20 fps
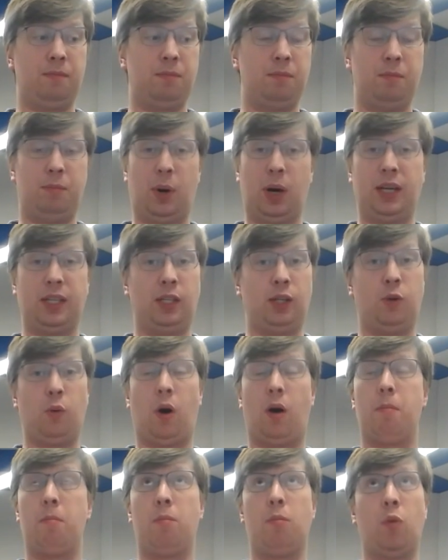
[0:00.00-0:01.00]
But you
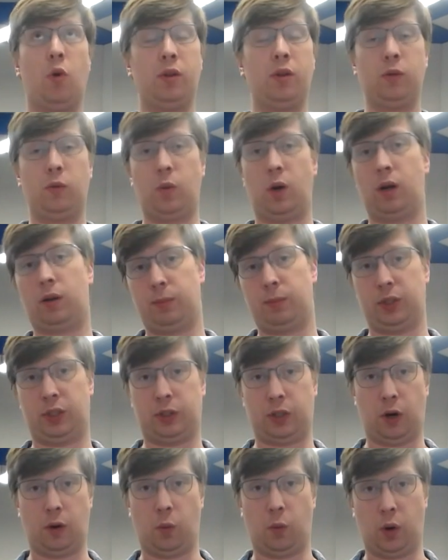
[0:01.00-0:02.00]
are more than welcome to
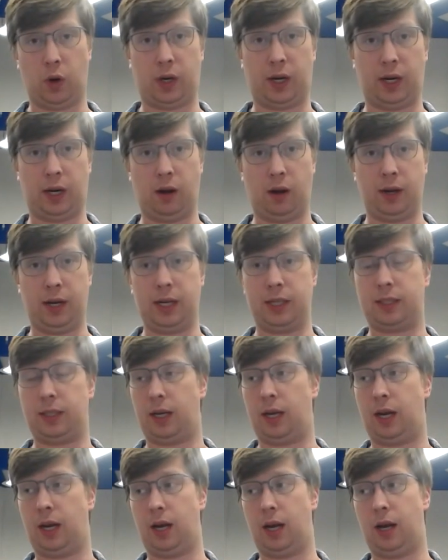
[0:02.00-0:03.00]
start working on it.
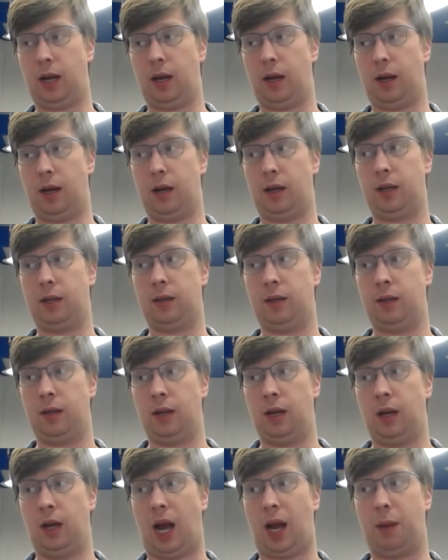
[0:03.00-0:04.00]
I
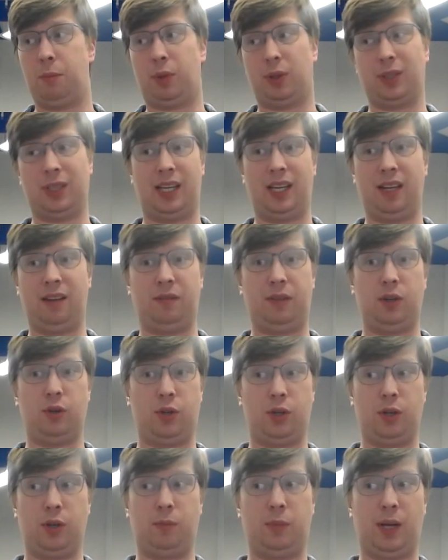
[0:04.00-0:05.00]
believe you
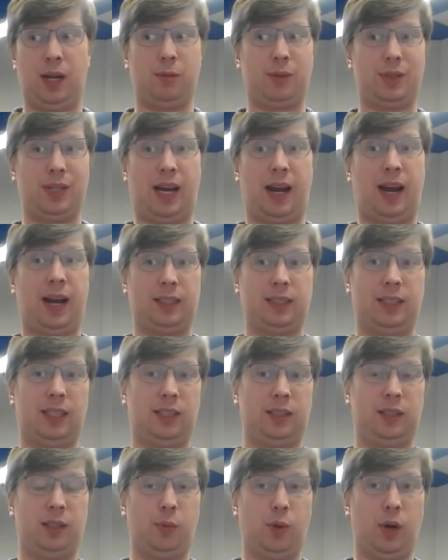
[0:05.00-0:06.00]
should be able to
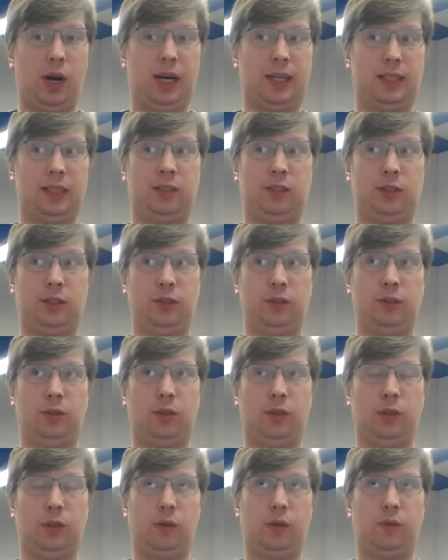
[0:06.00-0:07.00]
access your practice
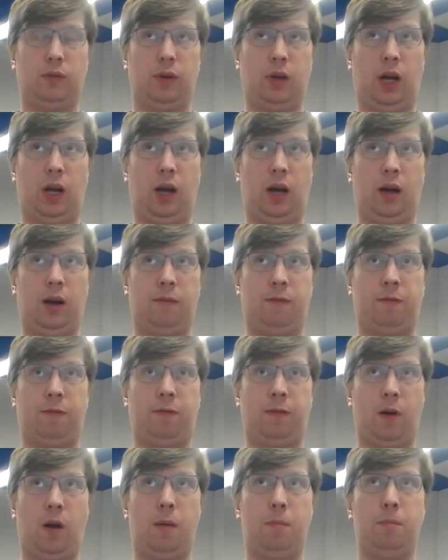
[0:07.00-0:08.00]
journal
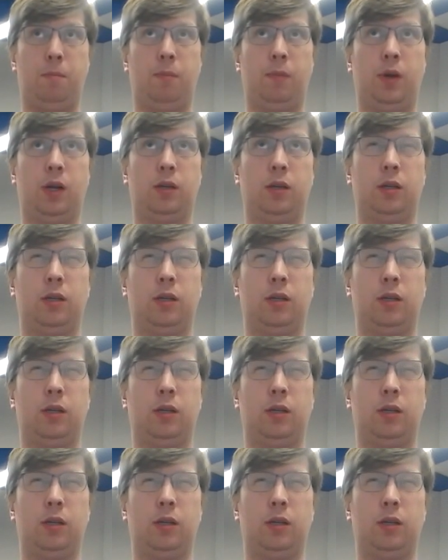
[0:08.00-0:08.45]
from